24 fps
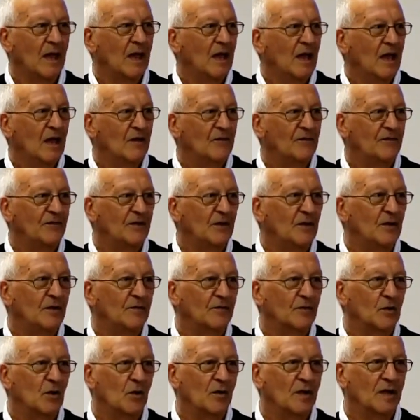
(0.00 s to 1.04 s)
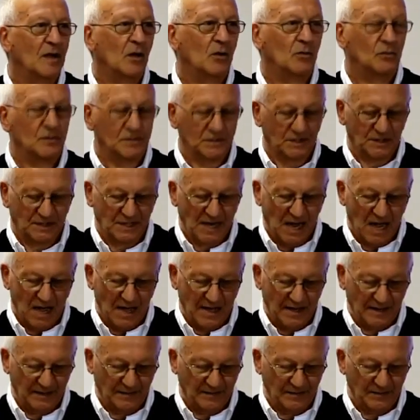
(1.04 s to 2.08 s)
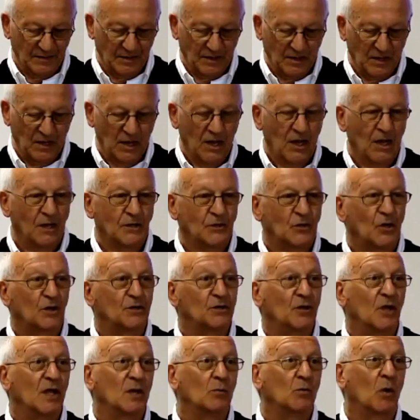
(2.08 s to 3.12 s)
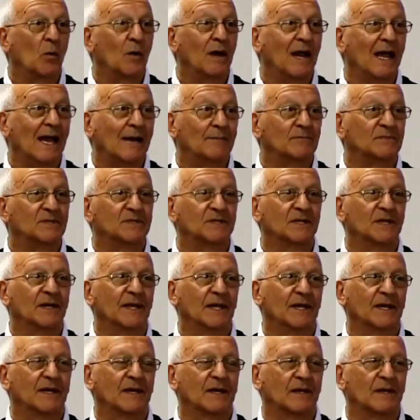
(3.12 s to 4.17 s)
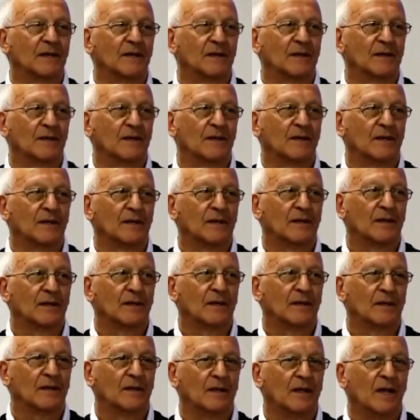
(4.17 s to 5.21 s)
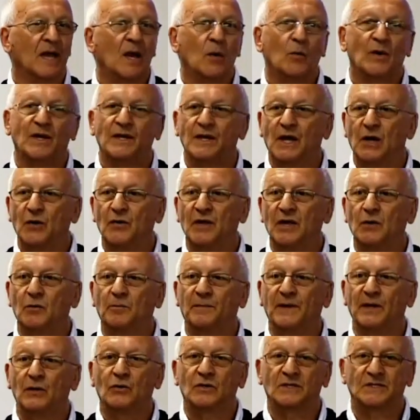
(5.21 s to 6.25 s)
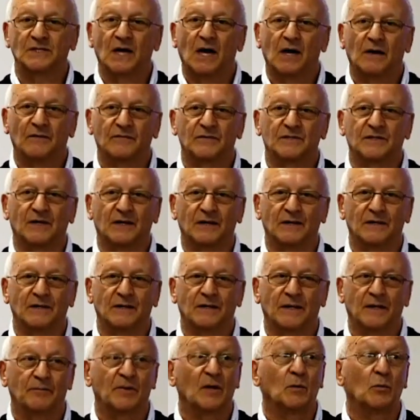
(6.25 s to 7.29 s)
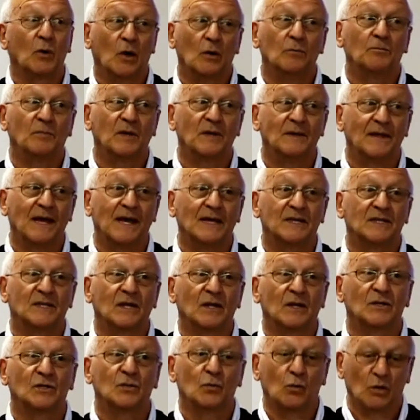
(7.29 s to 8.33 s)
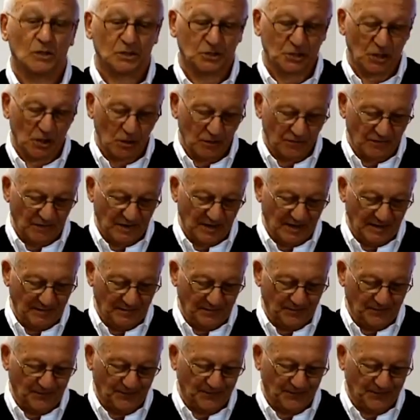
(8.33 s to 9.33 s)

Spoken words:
A fear of growing old and dying, not knowing what will happen to Nick. We know he'll be looked after, but he won't be there to watch over him.